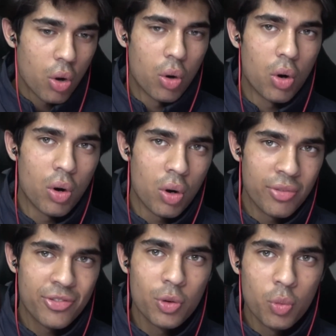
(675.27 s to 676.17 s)

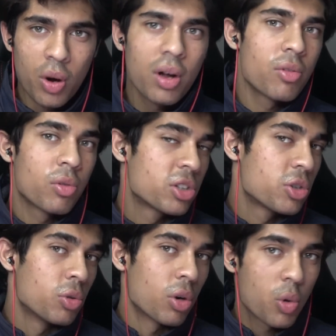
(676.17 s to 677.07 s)
or if you want
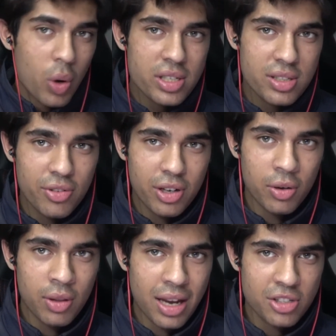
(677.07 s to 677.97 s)
to request a
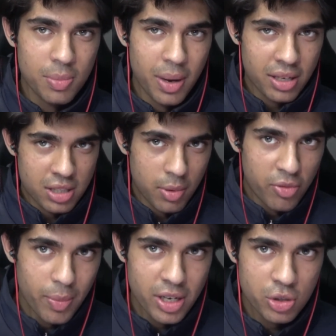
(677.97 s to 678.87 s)
video that I should make, some
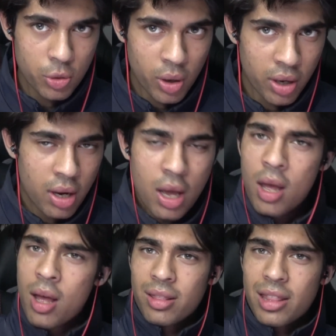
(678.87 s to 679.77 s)
informational one,
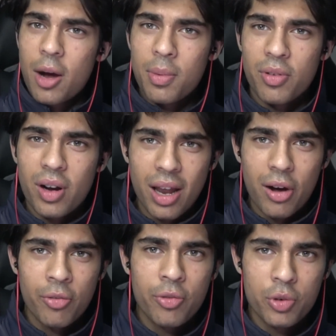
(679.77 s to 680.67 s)
that'll be really
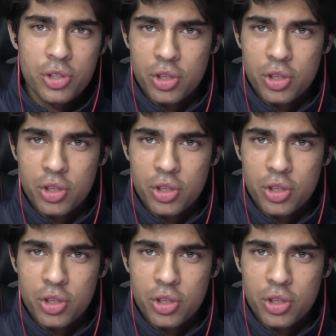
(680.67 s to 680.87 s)
helpful.